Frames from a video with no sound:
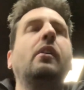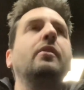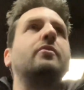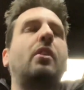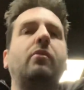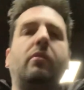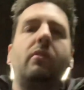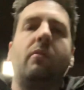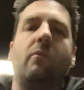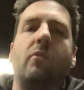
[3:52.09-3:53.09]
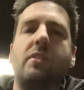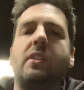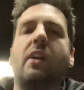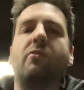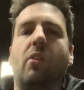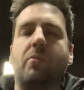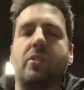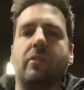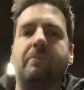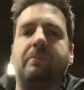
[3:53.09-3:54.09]
So what's the other
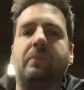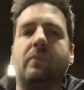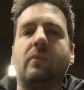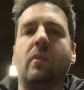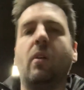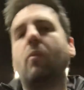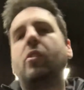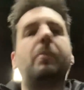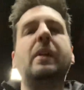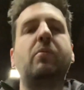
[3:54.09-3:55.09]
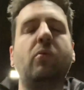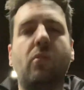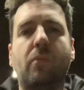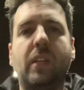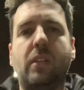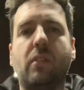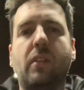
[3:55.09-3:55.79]
option? And what do people normally do?